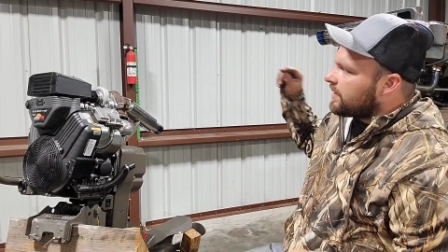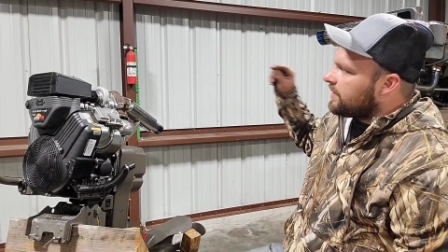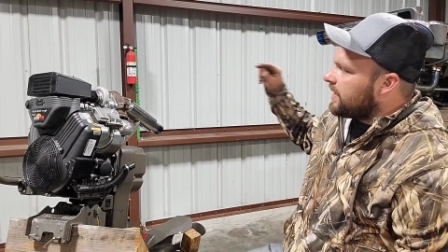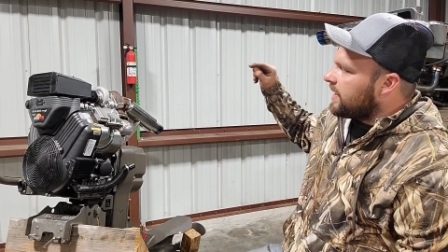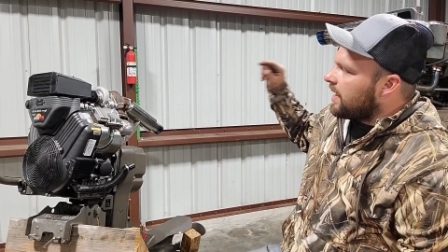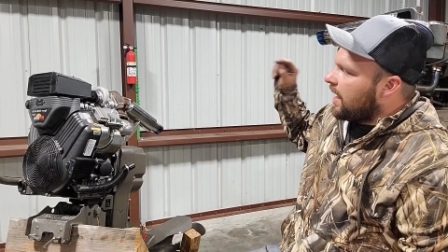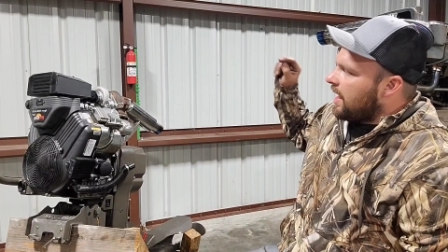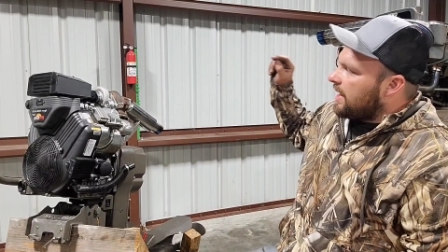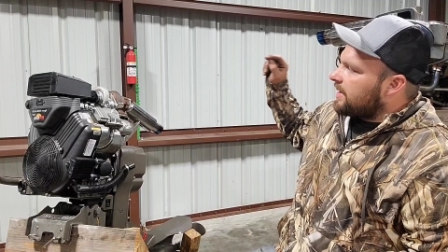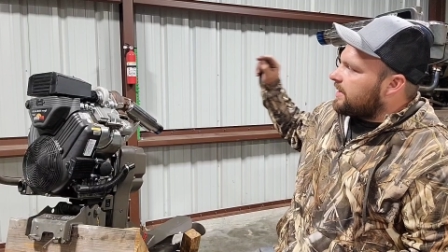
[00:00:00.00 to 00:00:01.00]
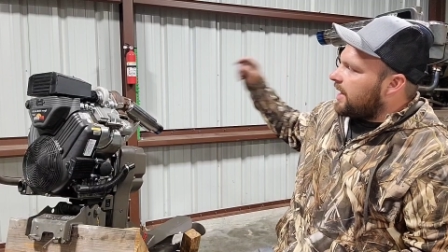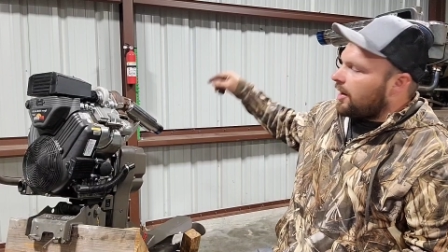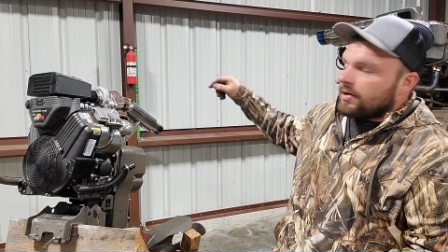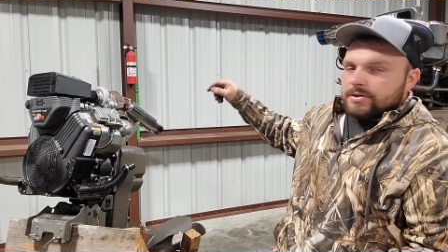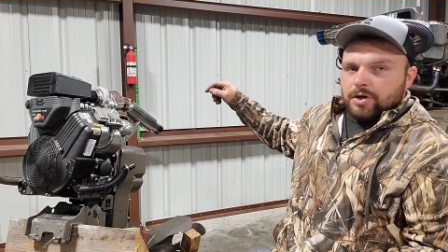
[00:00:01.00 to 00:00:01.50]
The
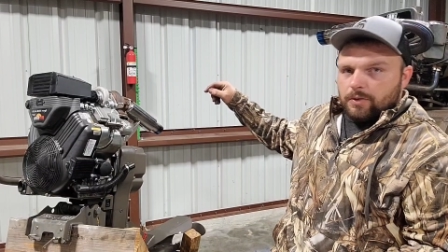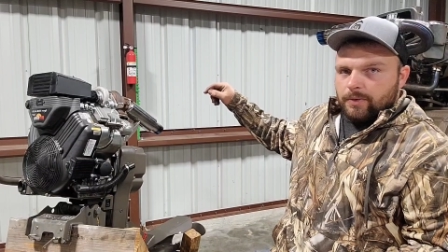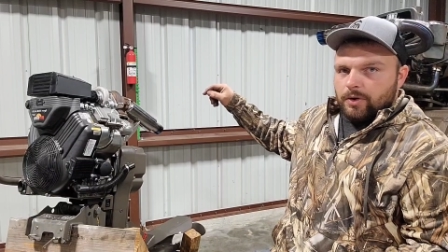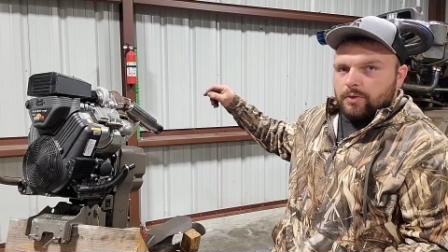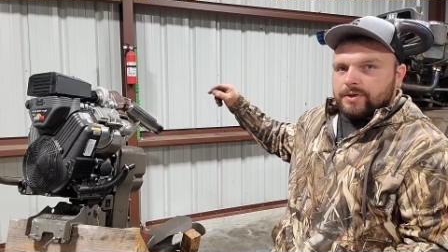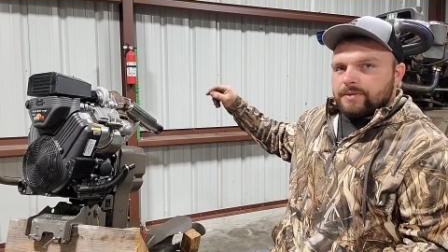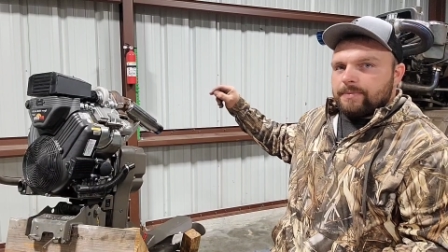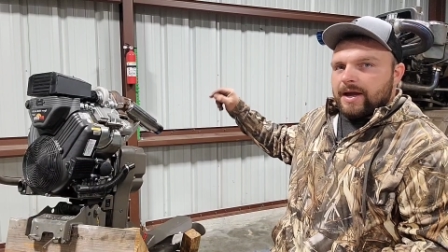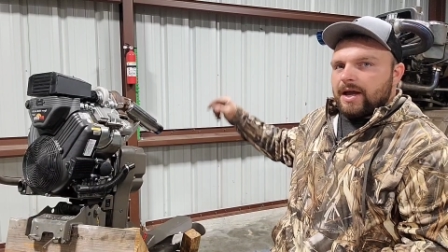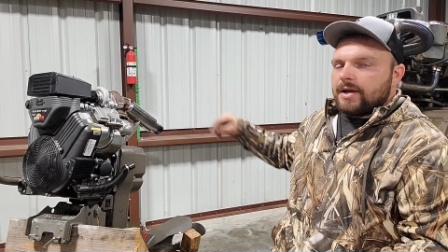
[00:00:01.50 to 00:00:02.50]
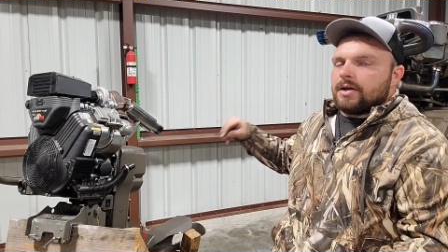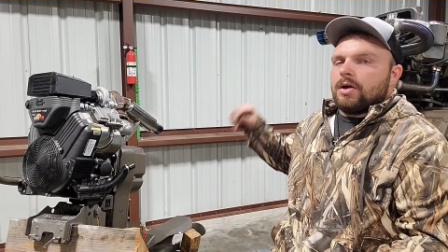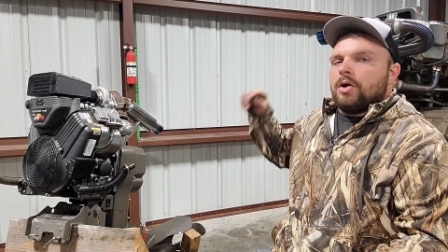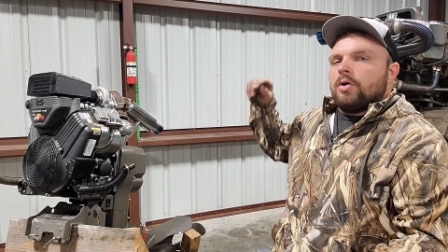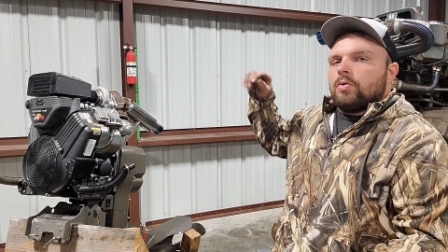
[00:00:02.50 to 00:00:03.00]
Garrett turbo in the back,
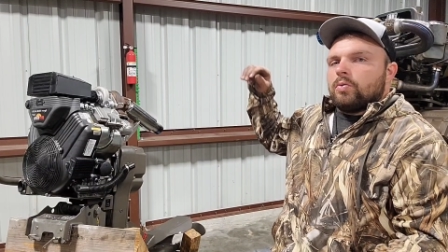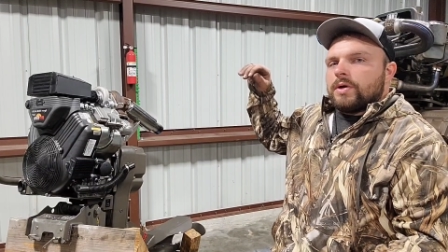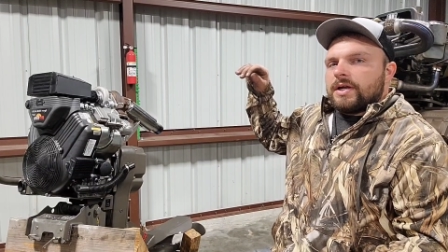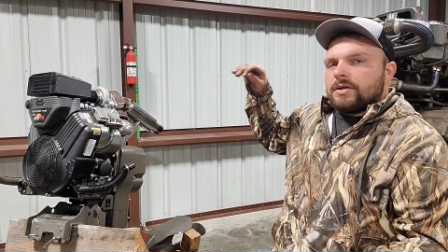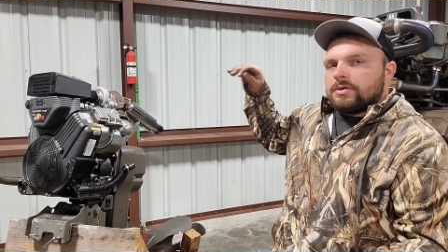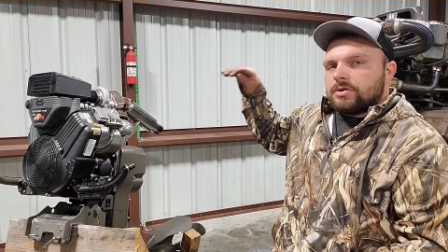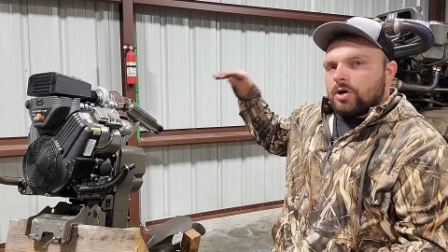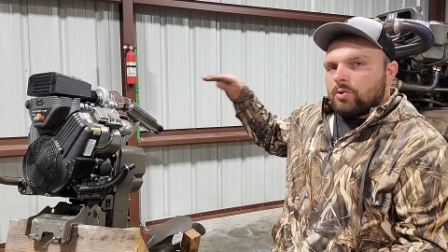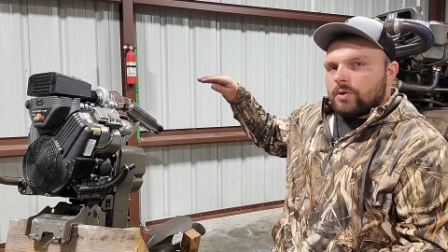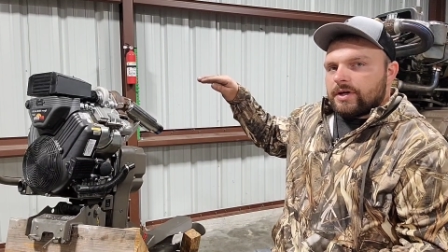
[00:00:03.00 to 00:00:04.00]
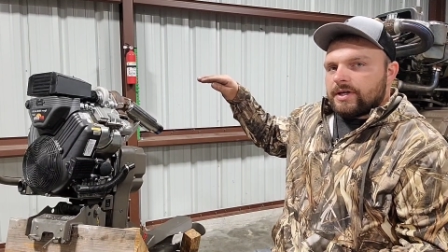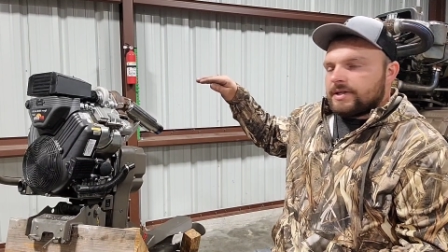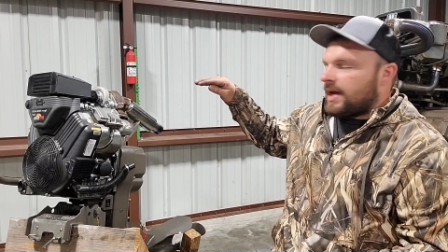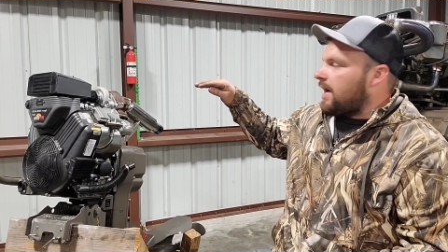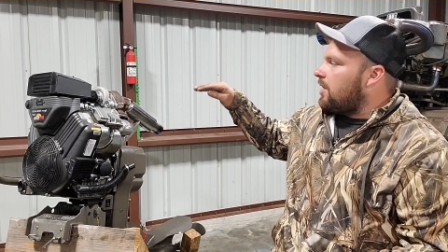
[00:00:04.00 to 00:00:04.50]
we lowered
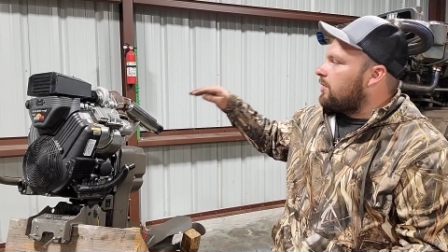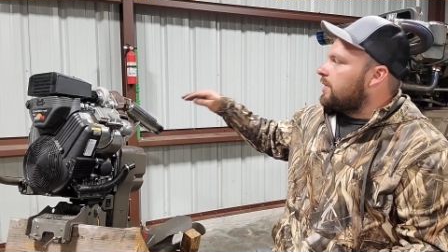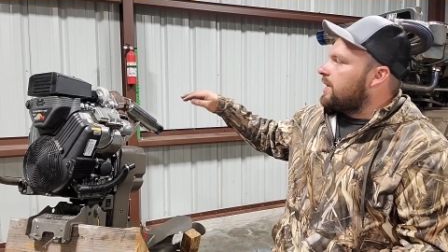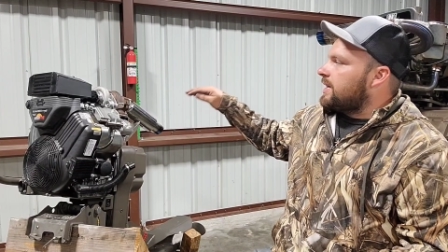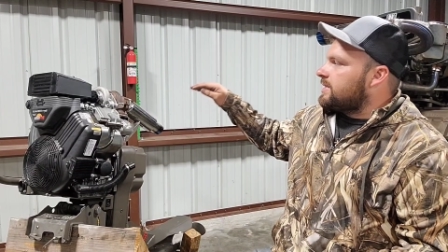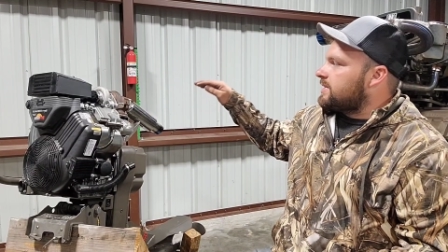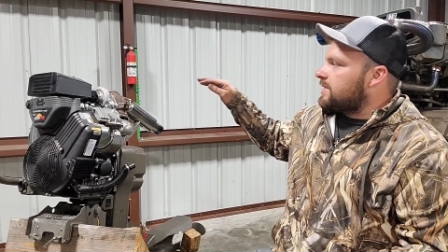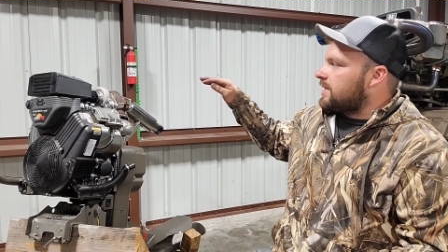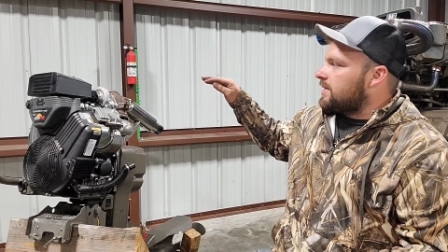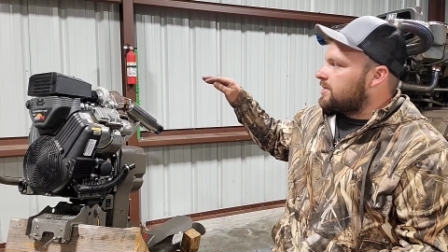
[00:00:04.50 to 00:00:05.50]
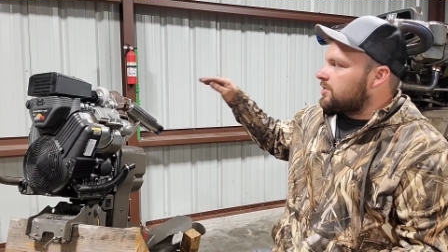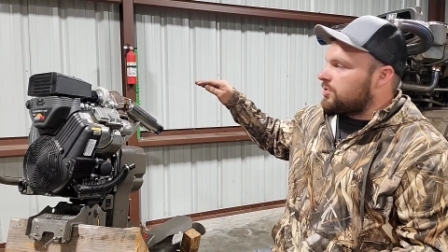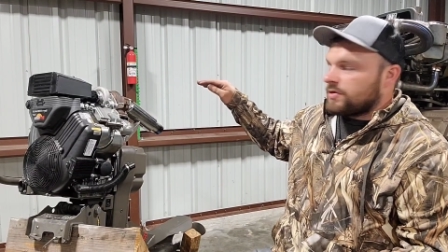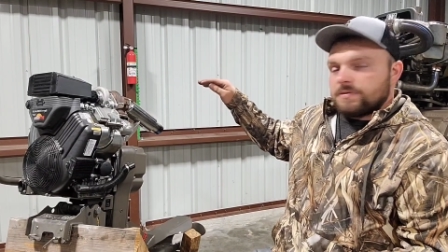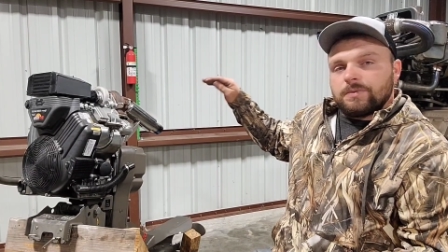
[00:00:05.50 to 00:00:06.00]
it down. It sits
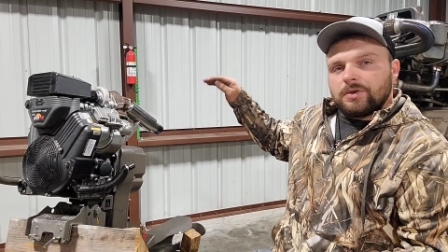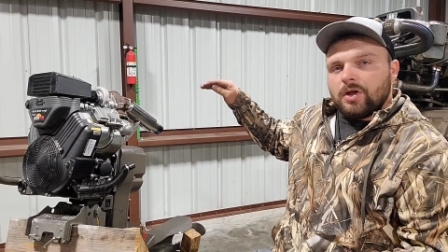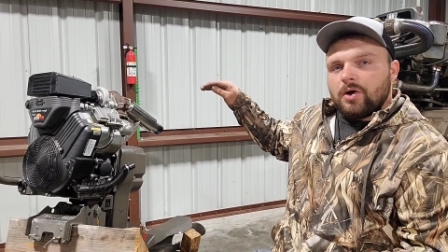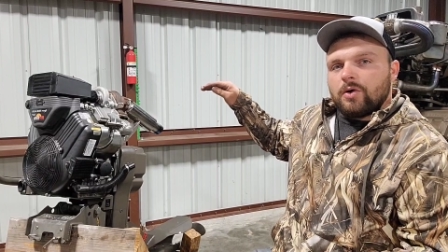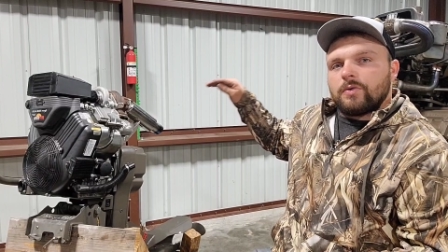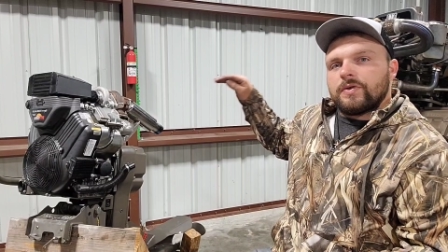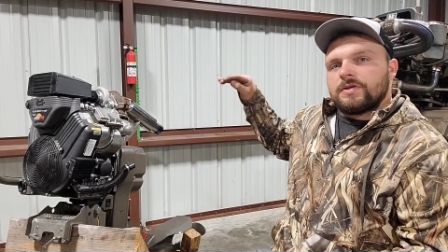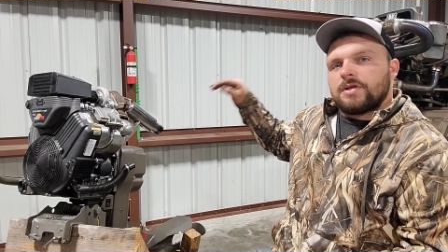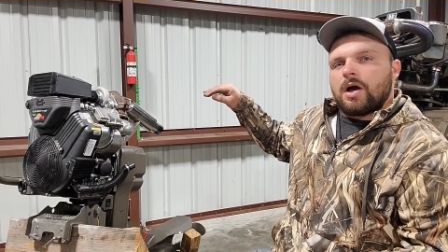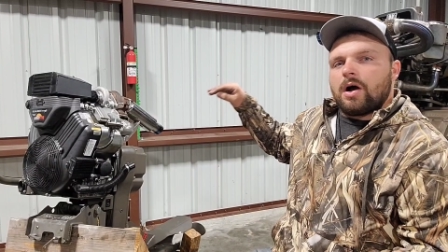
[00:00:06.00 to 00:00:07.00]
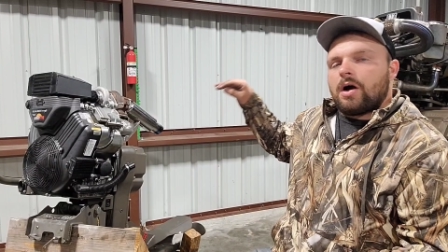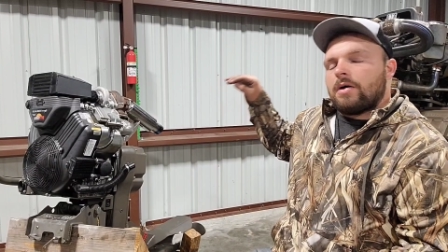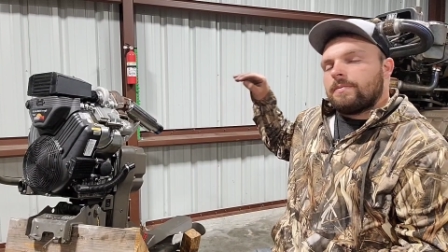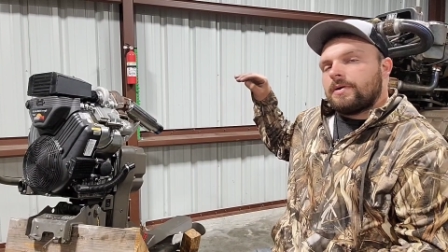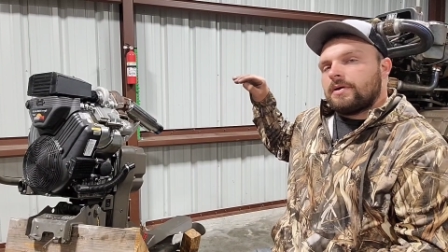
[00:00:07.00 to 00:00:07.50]
just below the
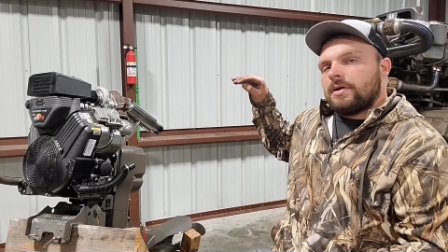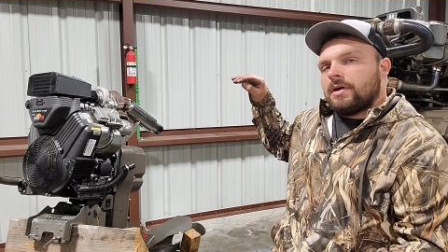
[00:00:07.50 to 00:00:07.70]
top